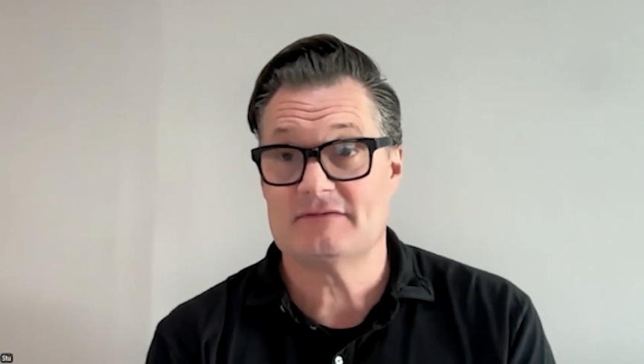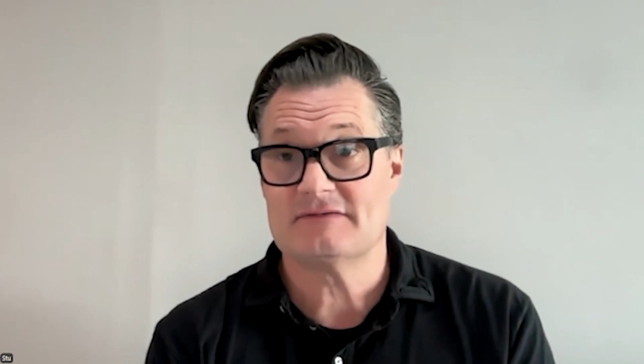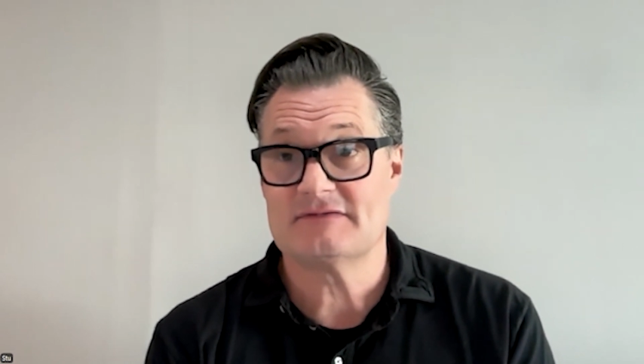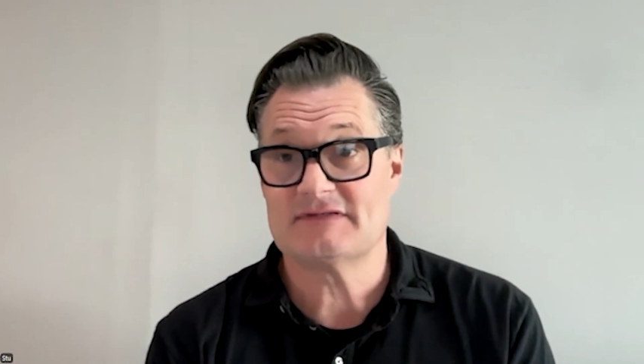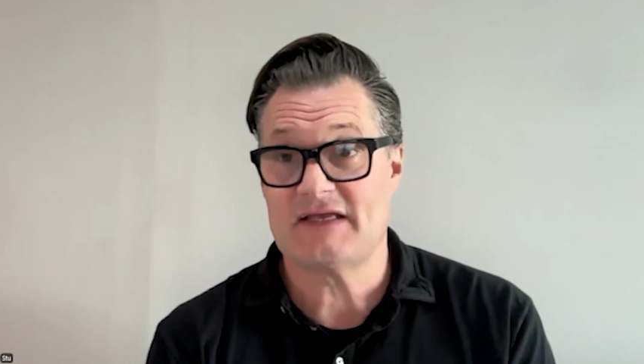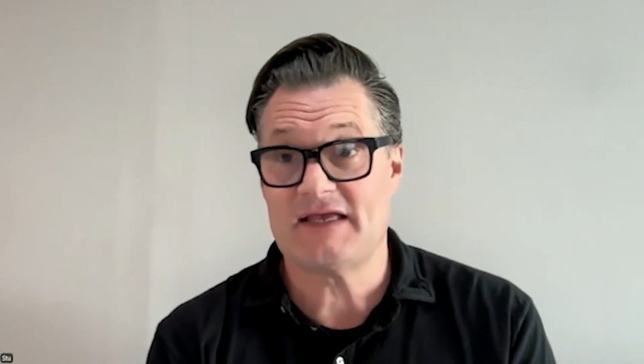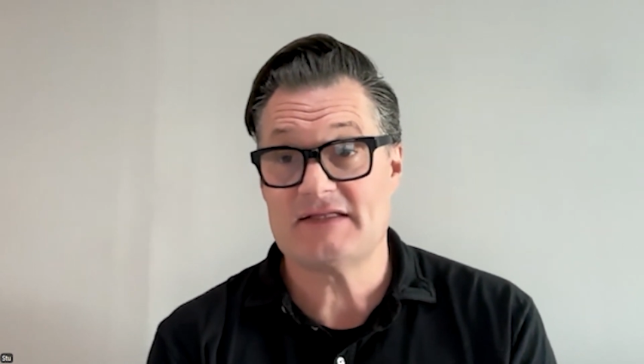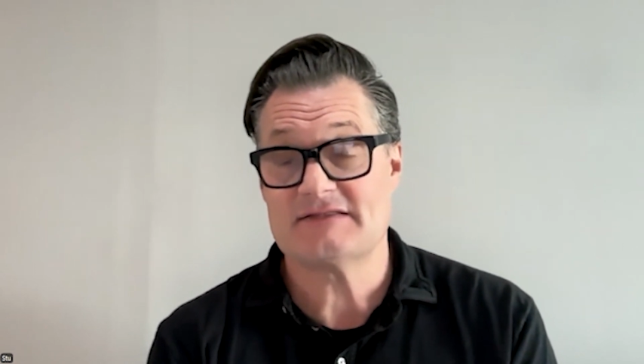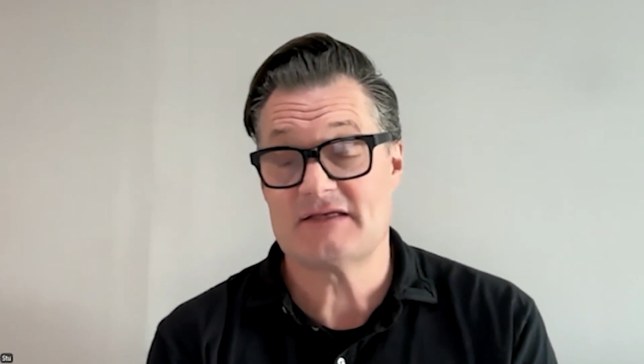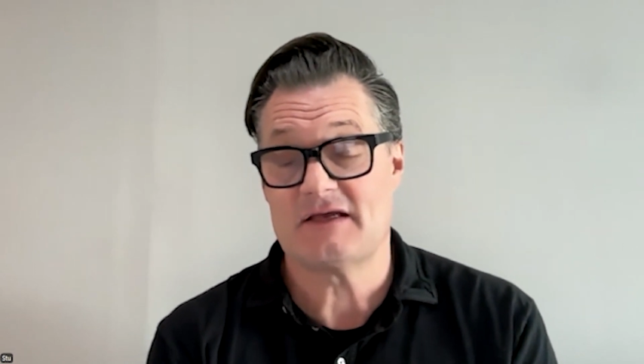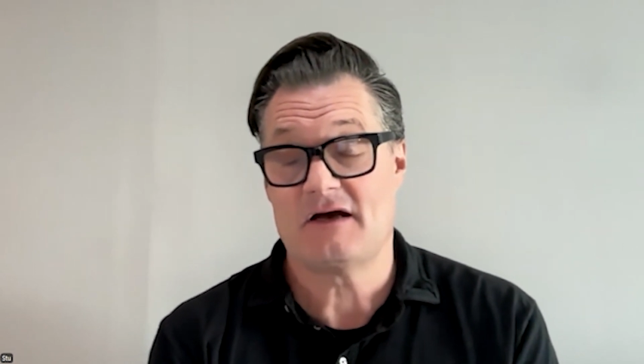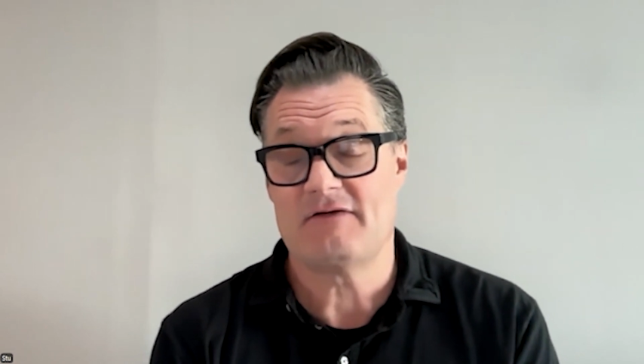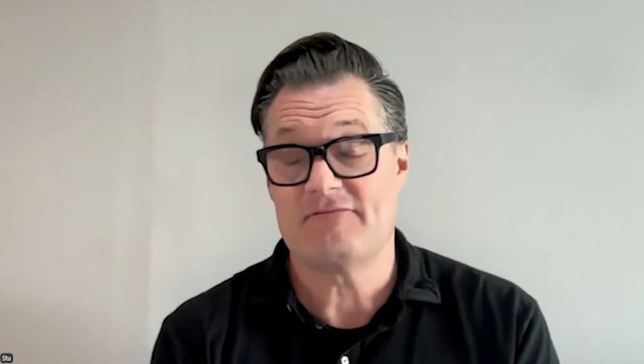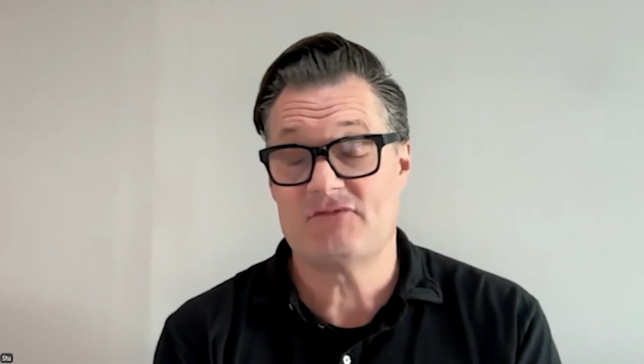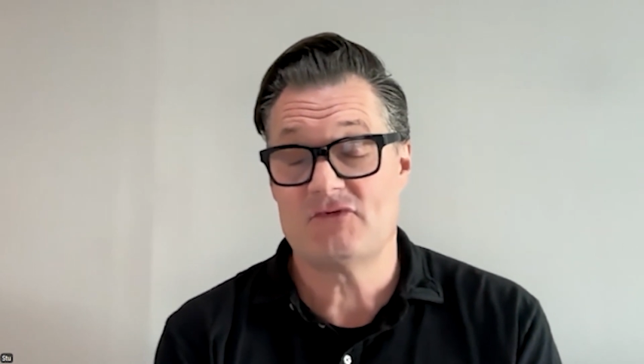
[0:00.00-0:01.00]
sets that
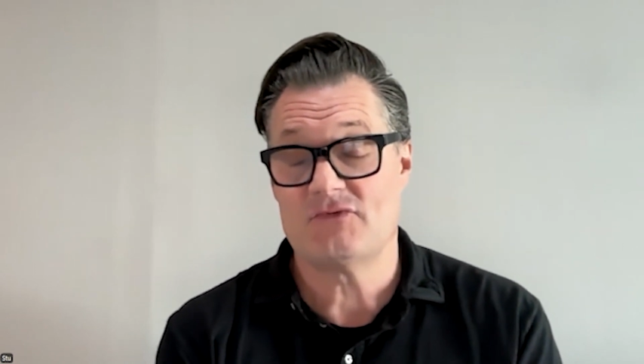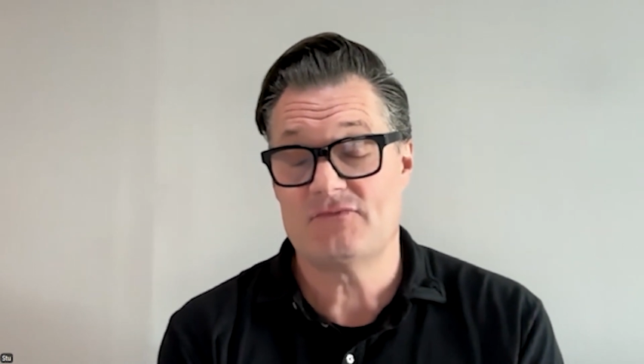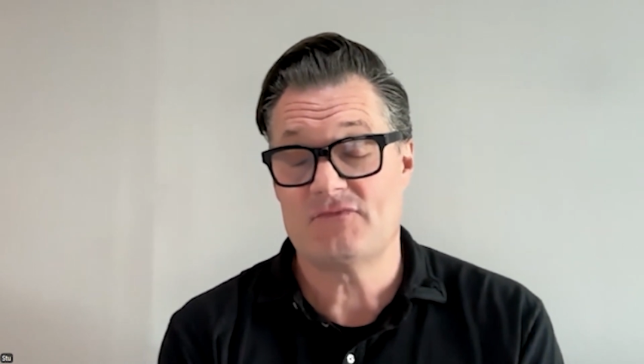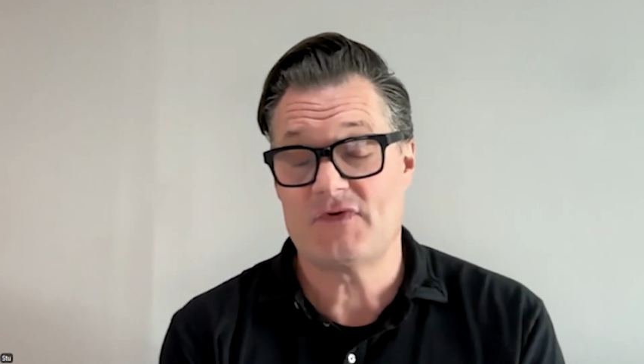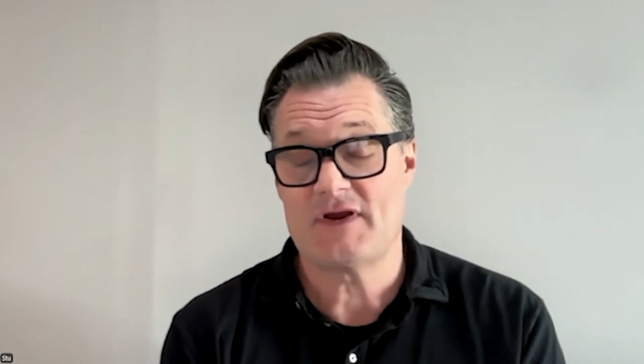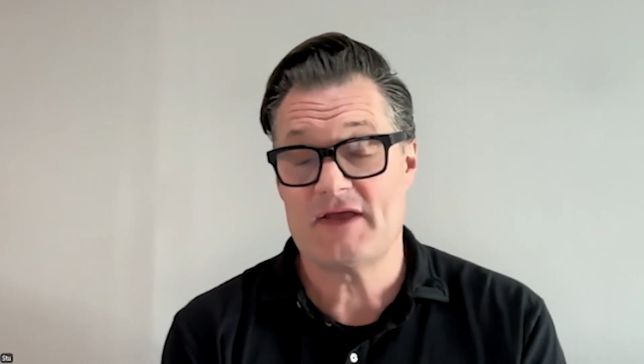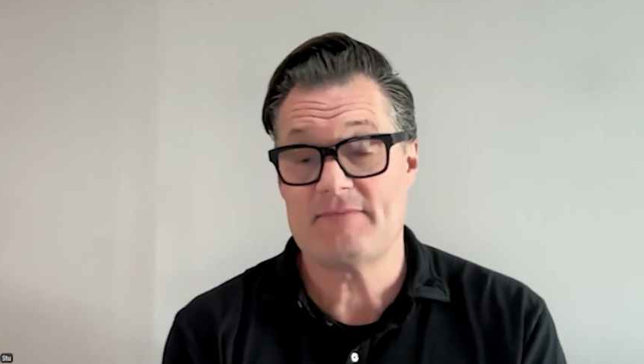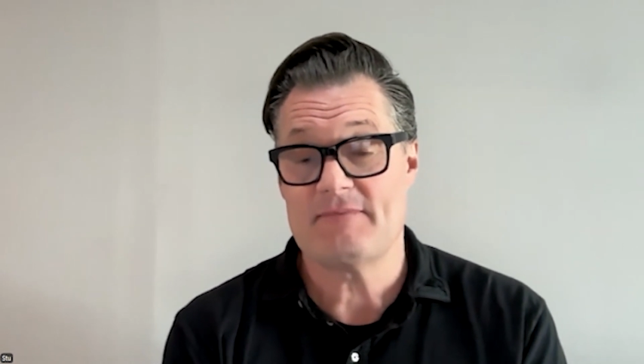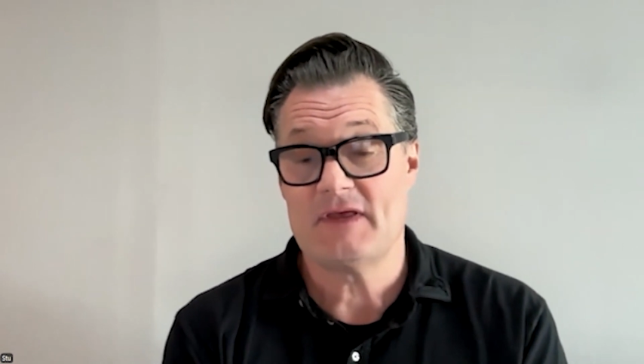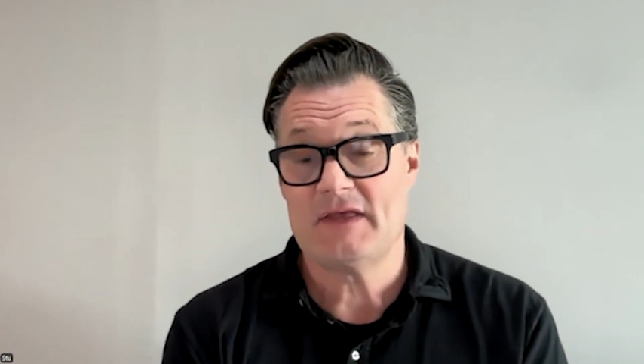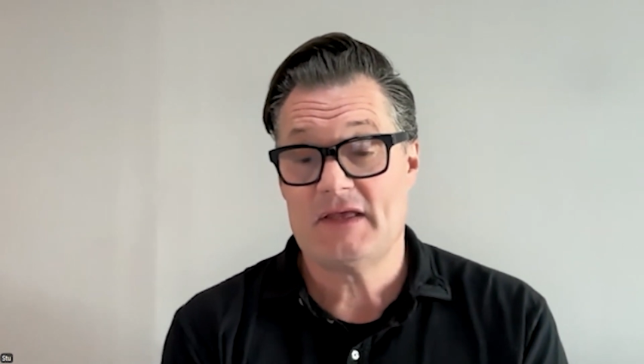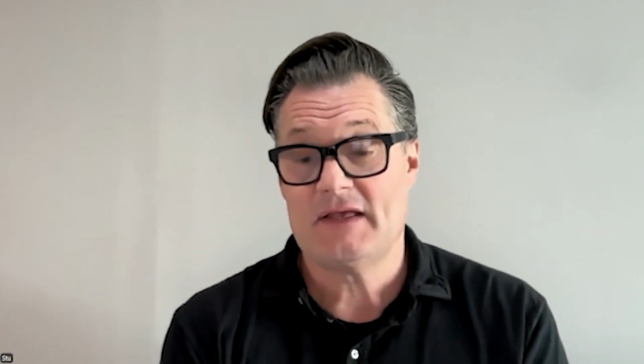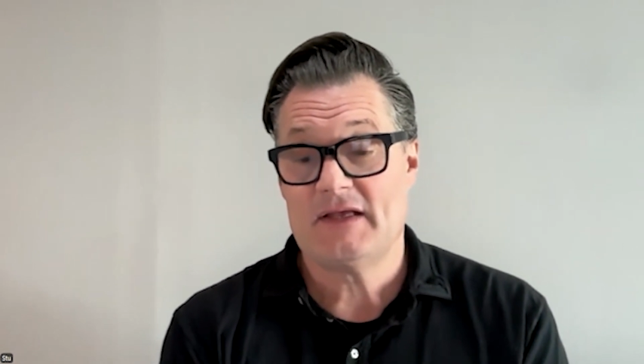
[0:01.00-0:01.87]
are full frame.